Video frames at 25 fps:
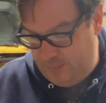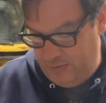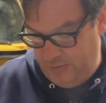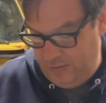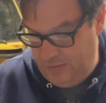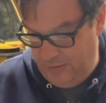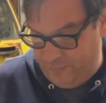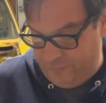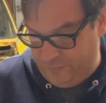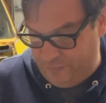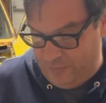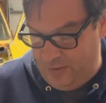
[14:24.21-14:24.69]

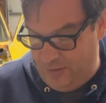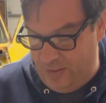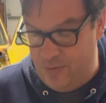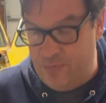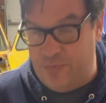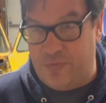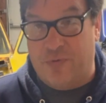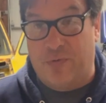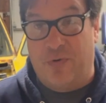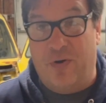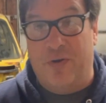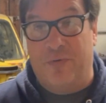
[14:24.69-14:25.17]
Yesterday
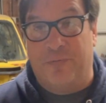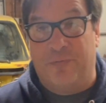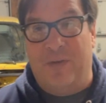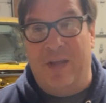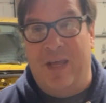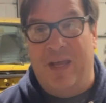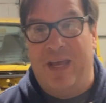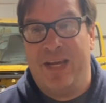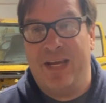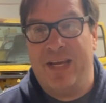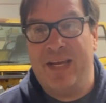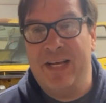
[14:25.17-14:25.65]
was a rough
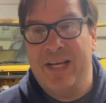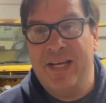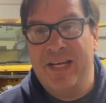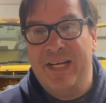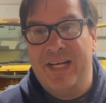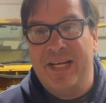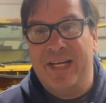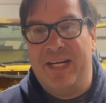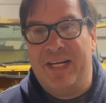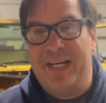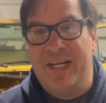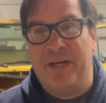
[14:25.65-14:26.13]
day.
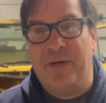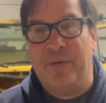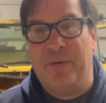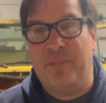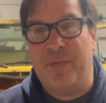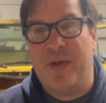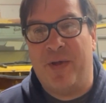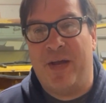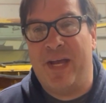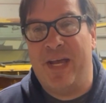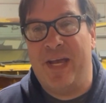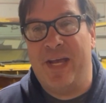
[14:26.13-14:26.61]

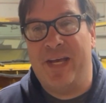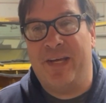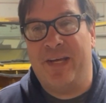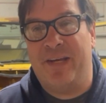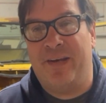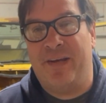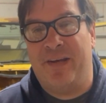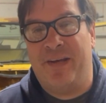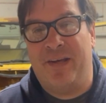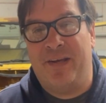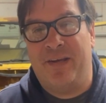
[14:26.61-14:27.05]
I had